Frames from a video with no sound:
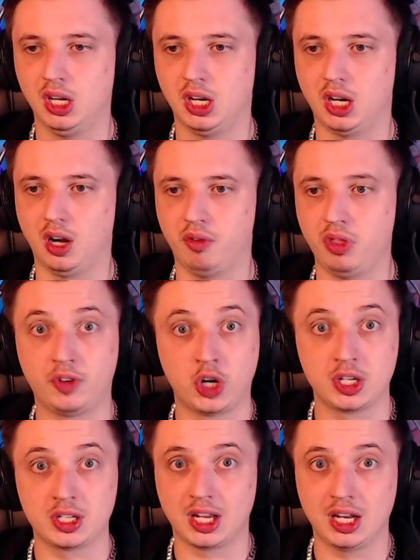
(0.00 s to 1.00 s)
I've never
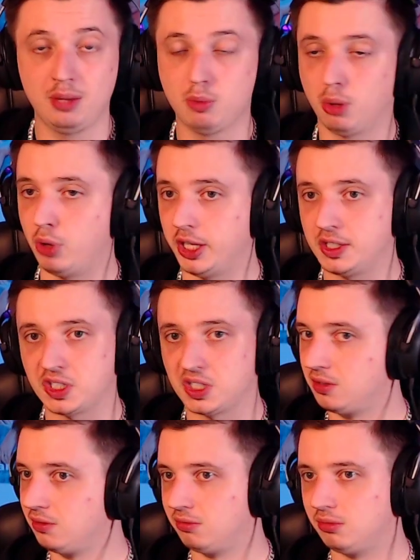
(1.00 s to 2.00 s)
had any more breaks.
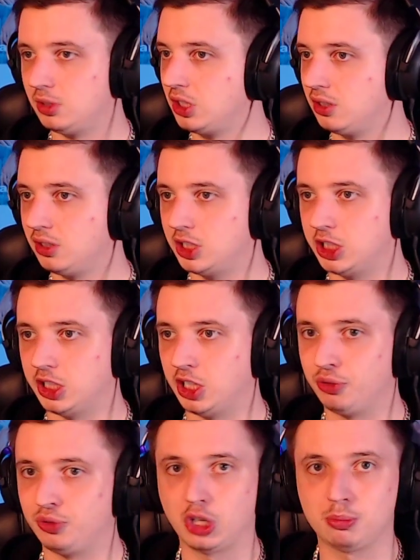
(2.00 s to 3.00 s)
I
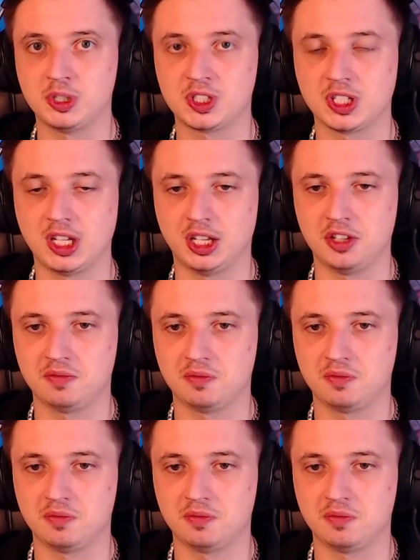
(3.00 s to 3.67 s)
have not missed a day,